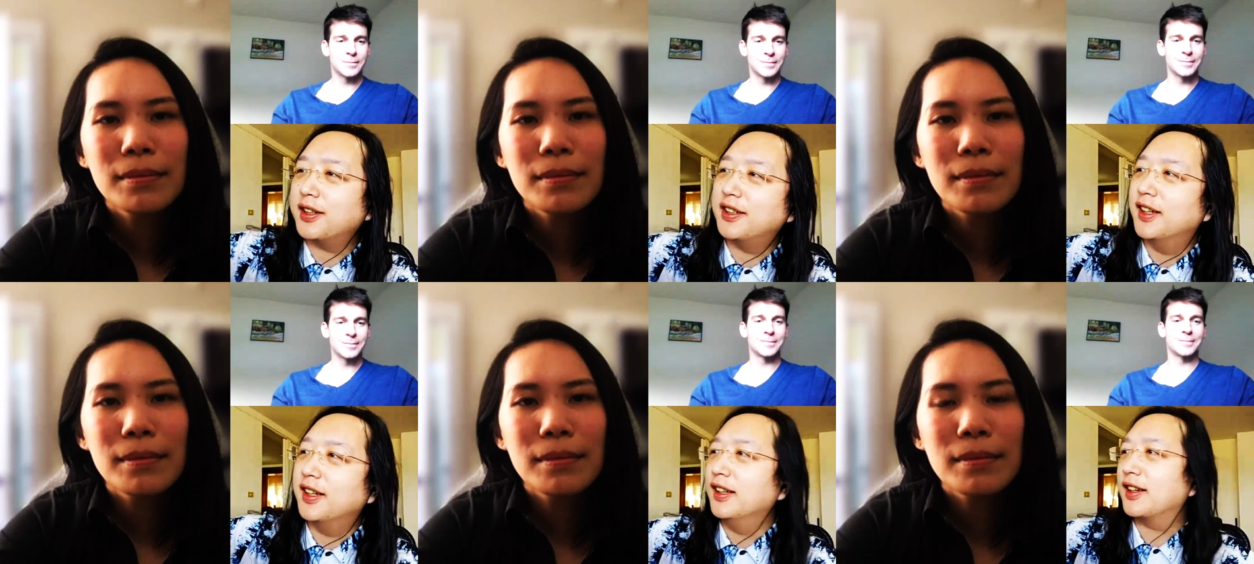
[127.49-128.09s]

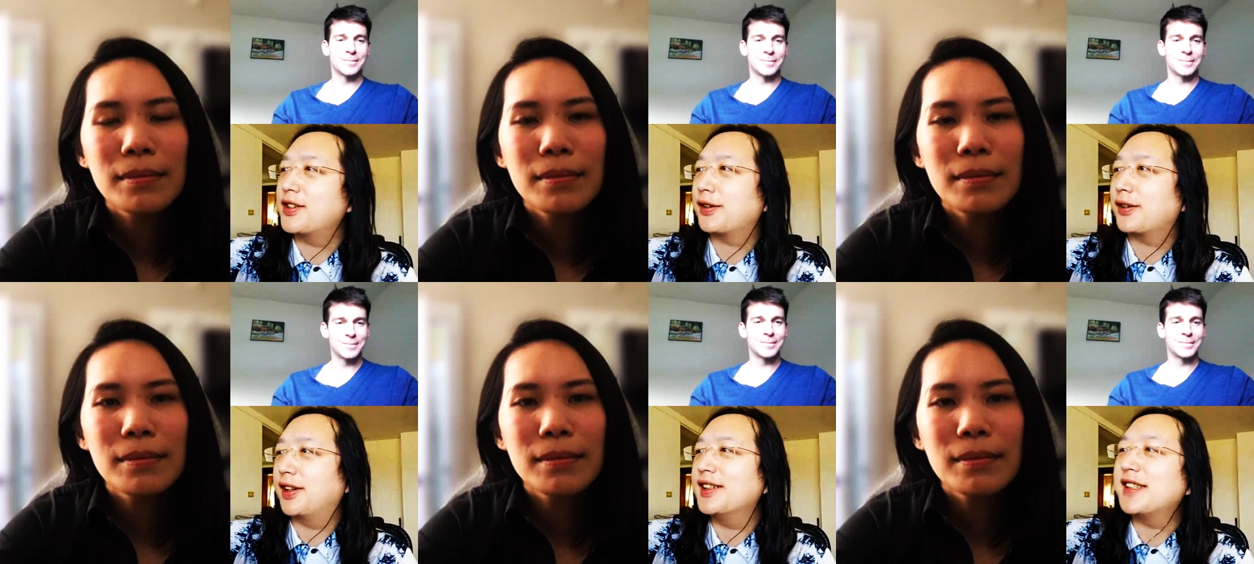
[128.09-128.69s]
Speaker 1: quite
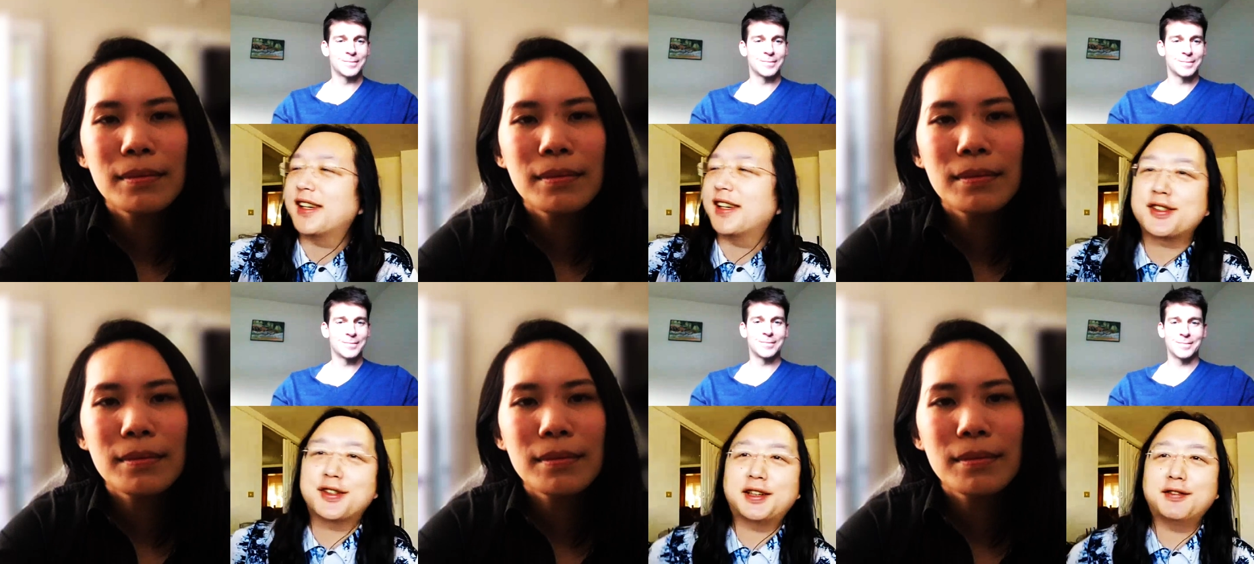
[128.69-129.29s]
luxurious,
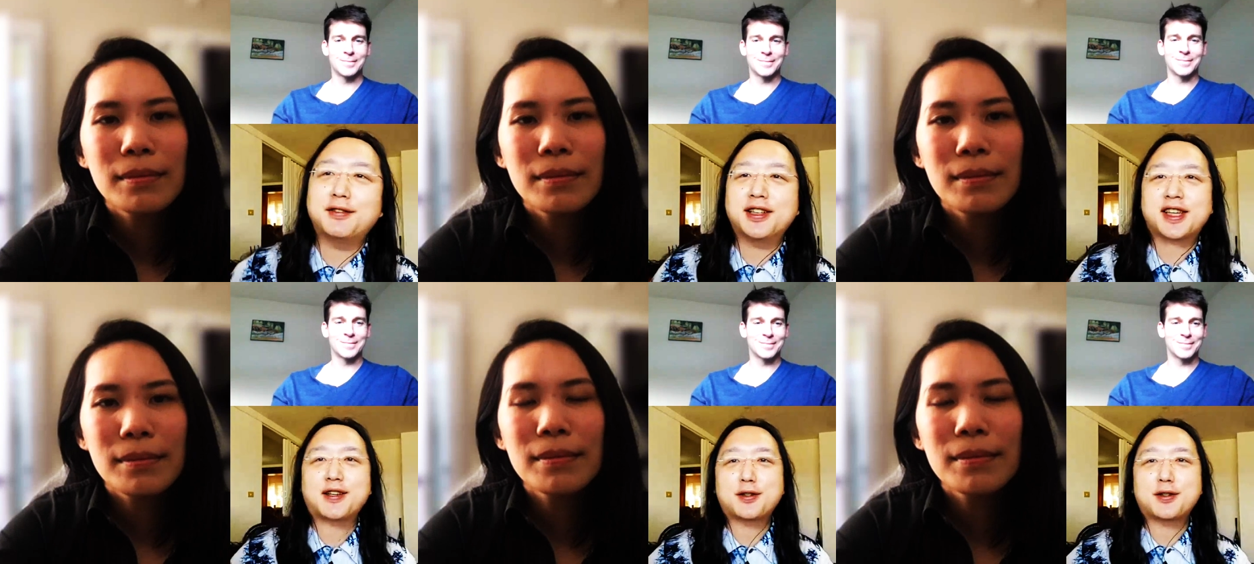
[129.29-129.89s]
actually, given
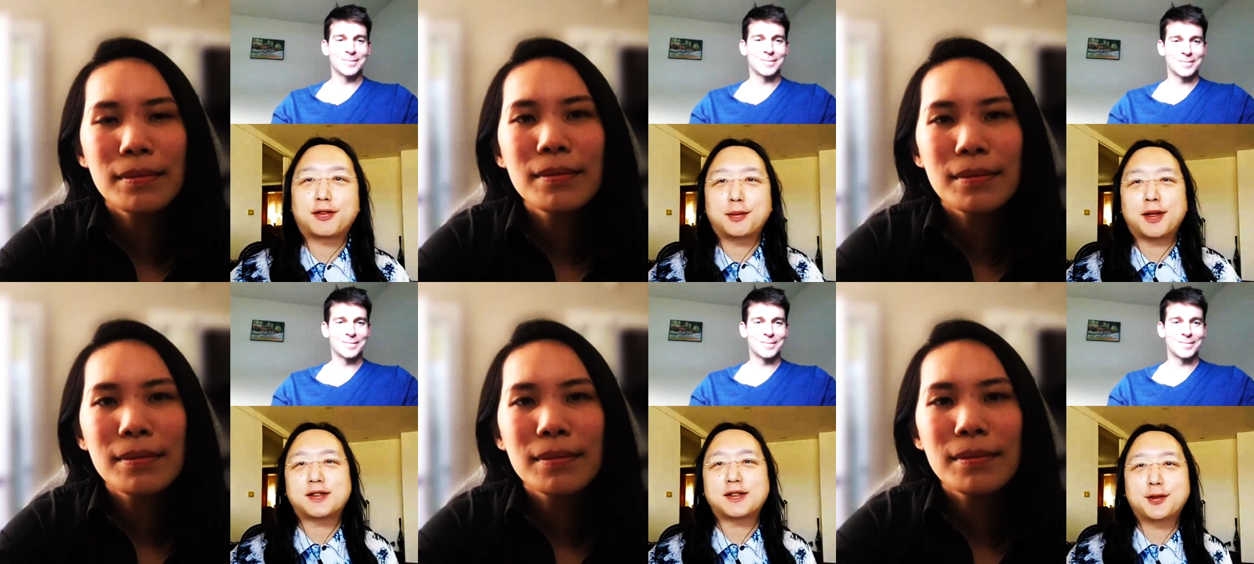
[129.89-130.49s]
the schedule for
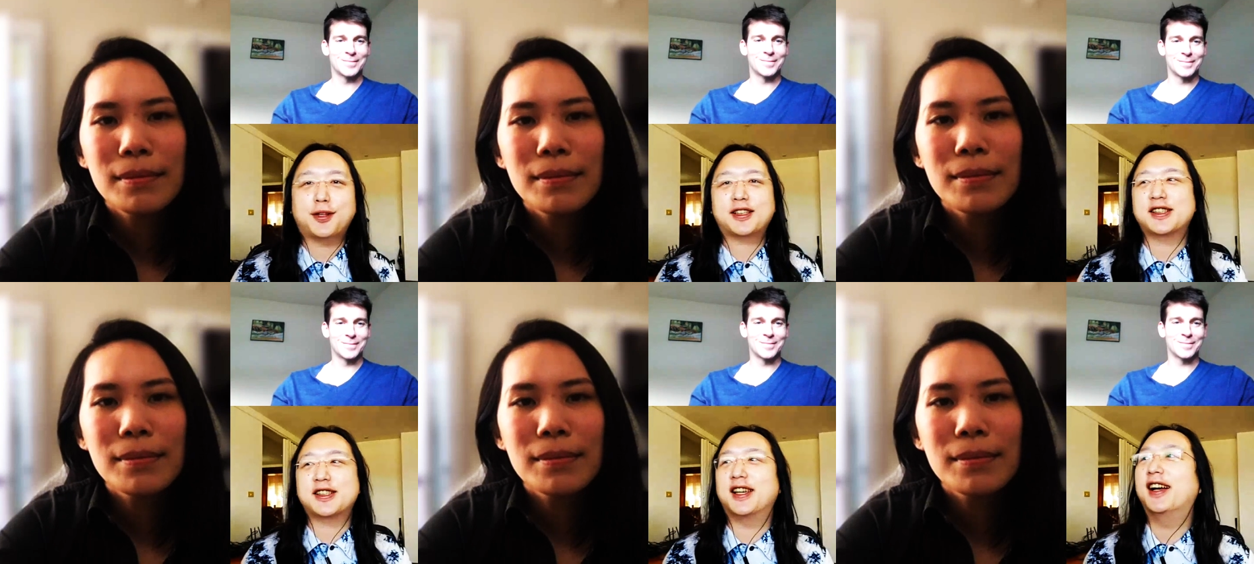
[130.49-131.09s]
the past few
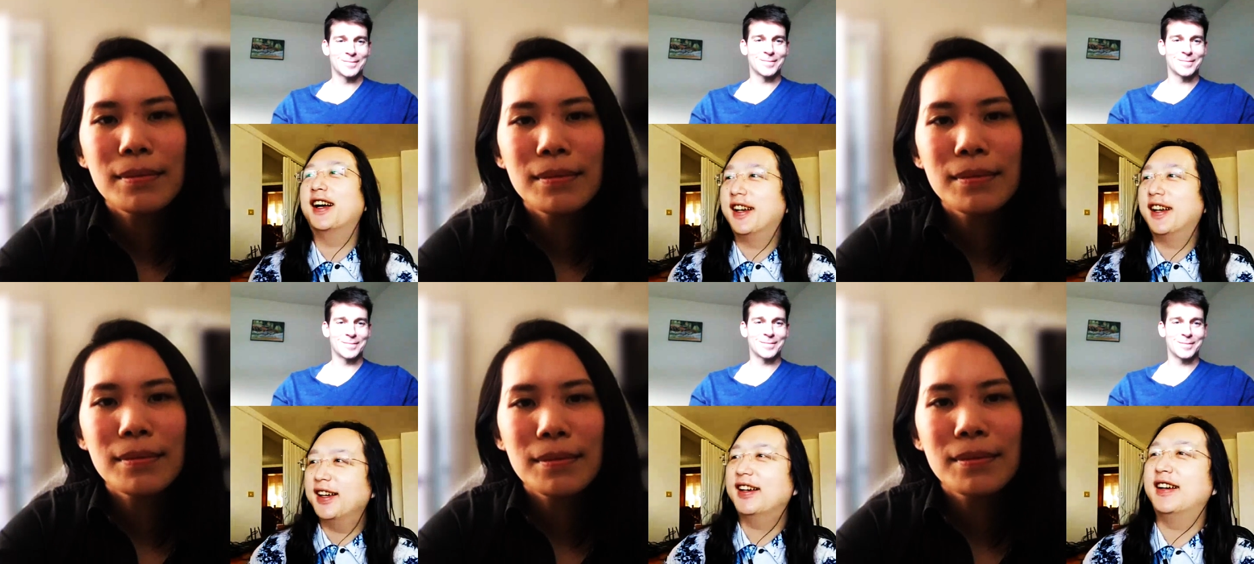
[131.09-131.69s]
weeks.
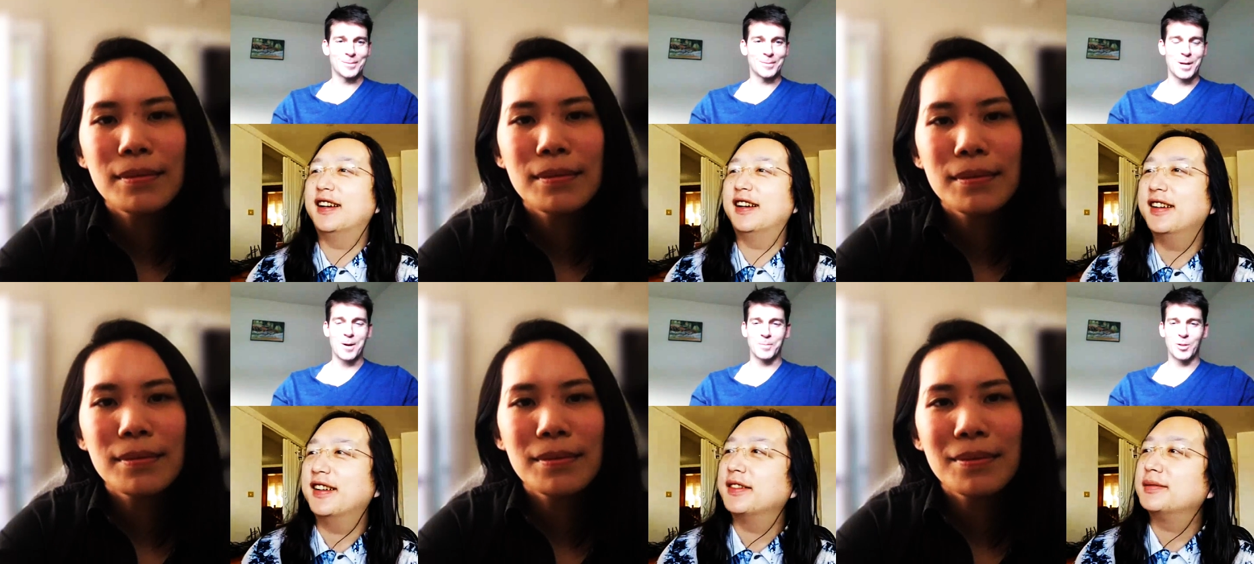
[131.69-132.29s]

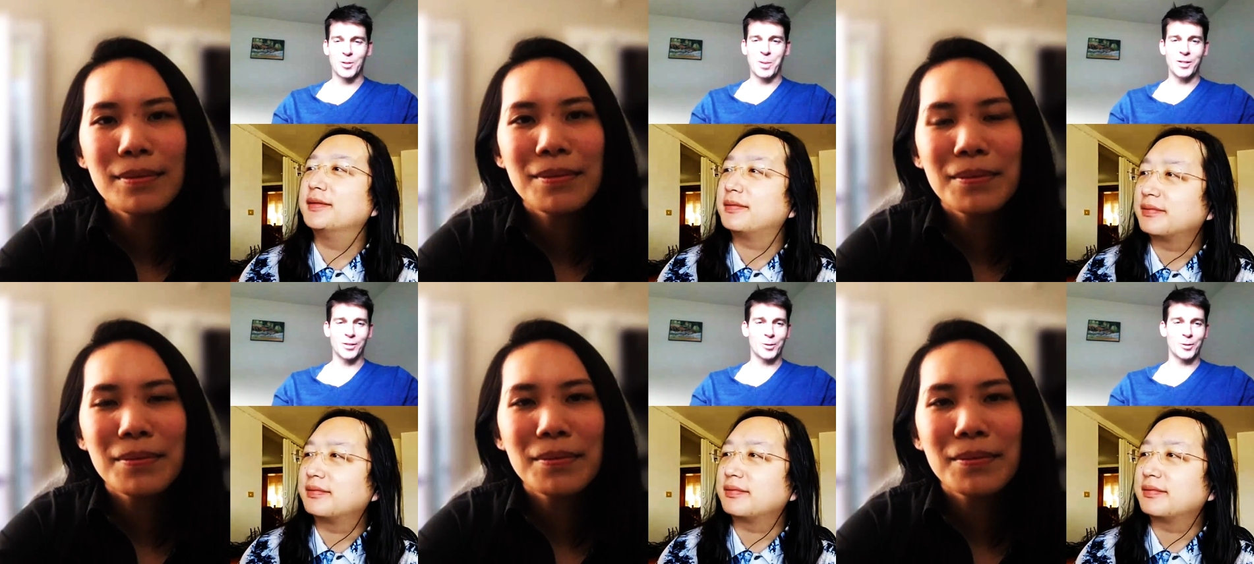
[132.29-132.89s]
Speaker 2: Wow,
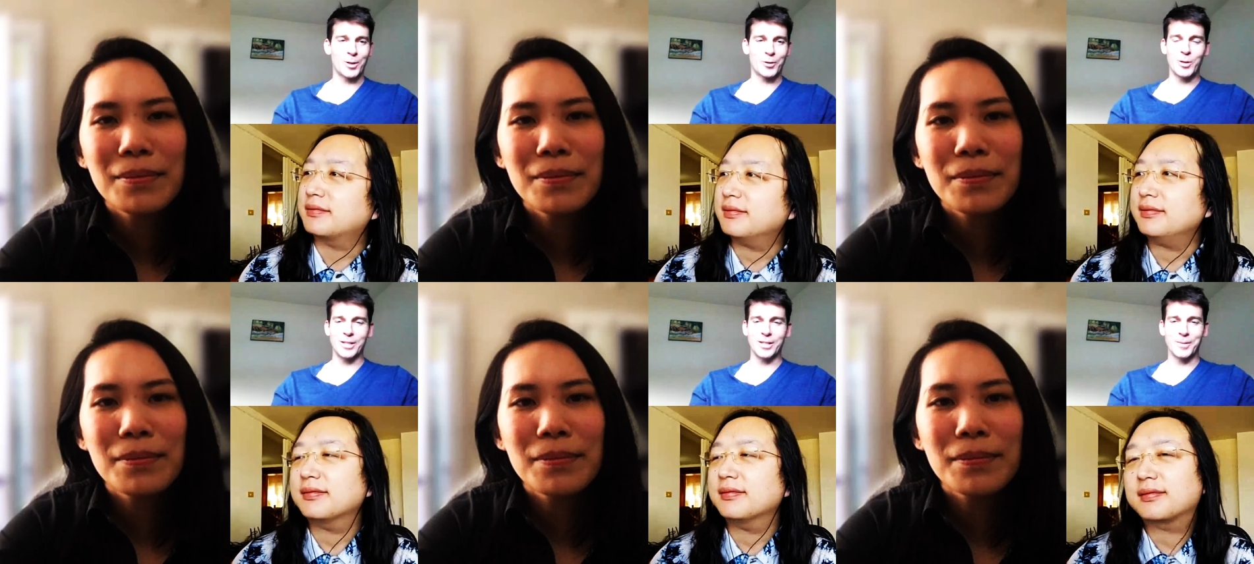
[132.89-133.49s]
spacious, a
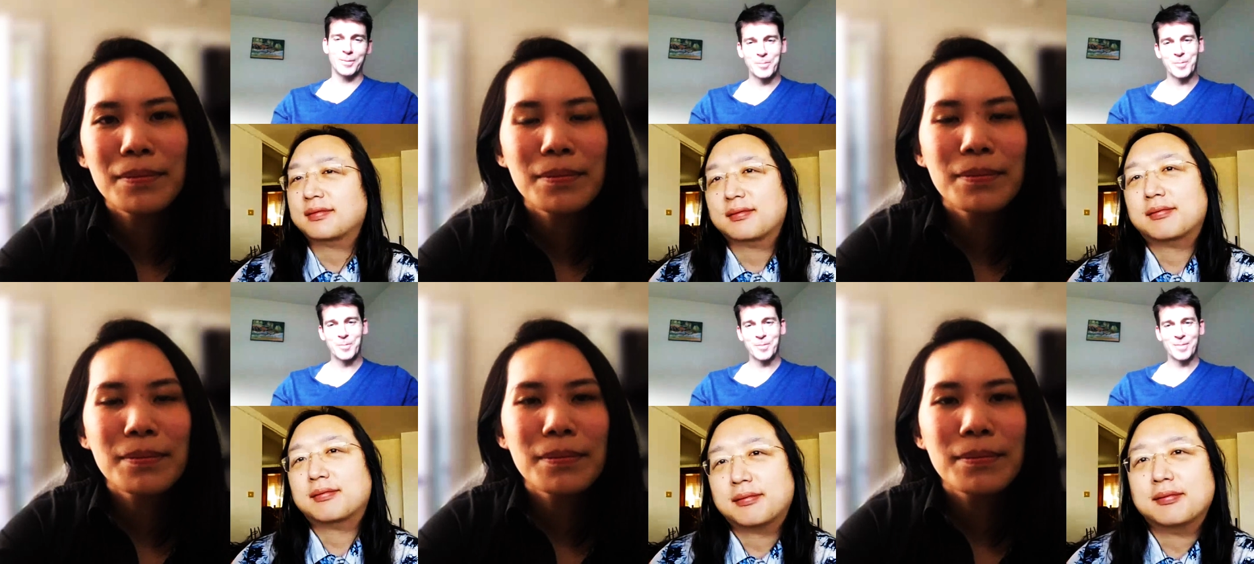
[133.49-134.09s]
rare treat.
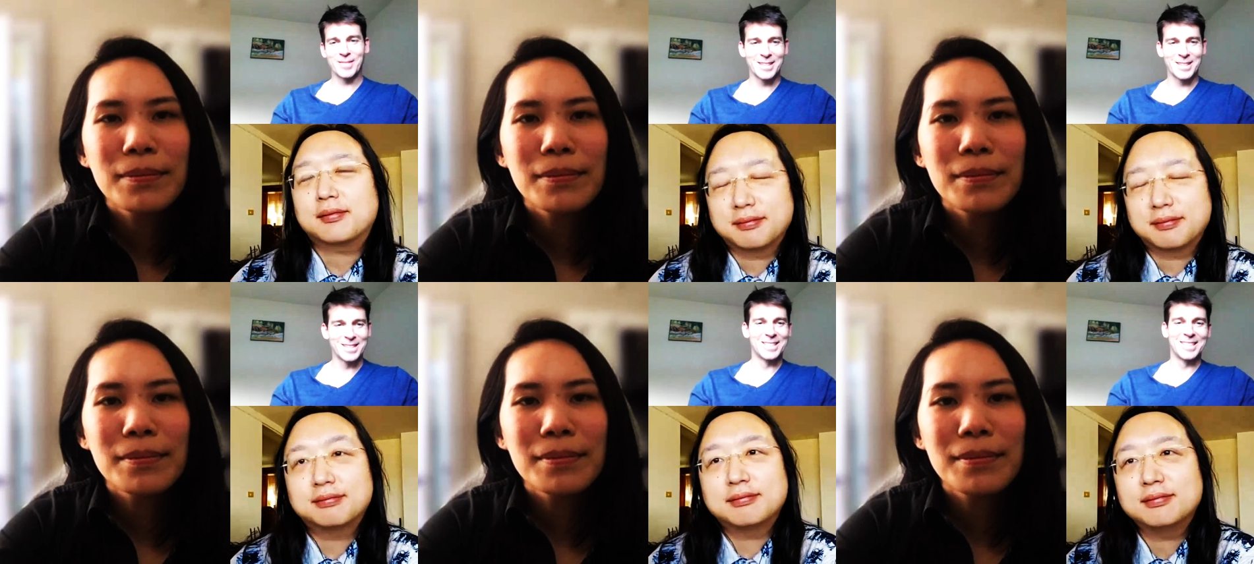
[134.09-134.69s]

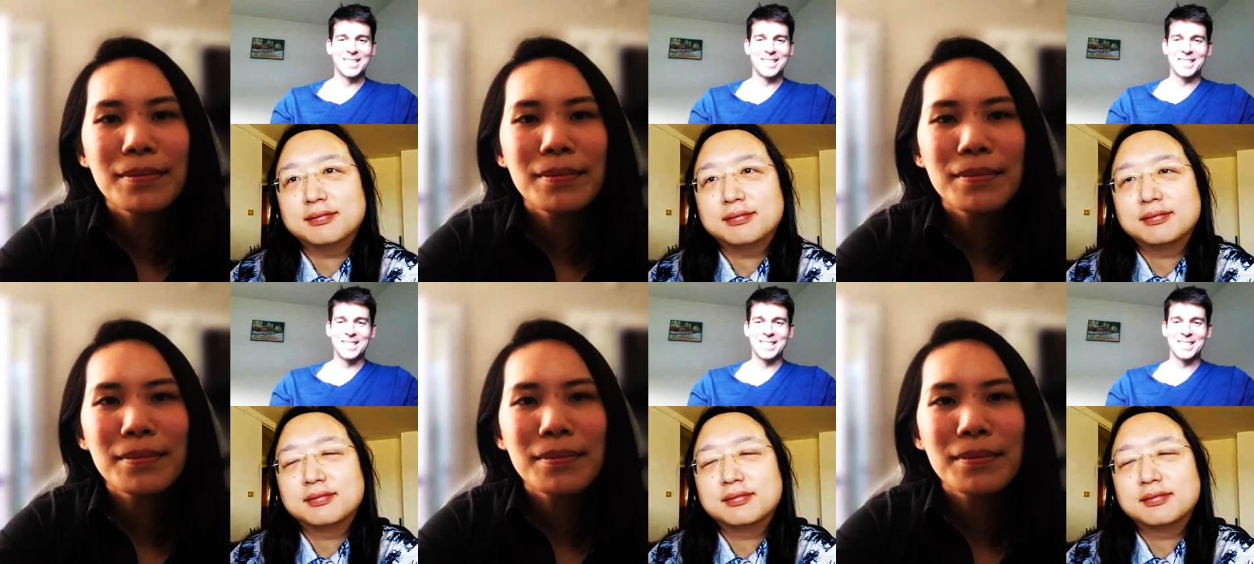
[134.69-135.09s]
Mm-hmm.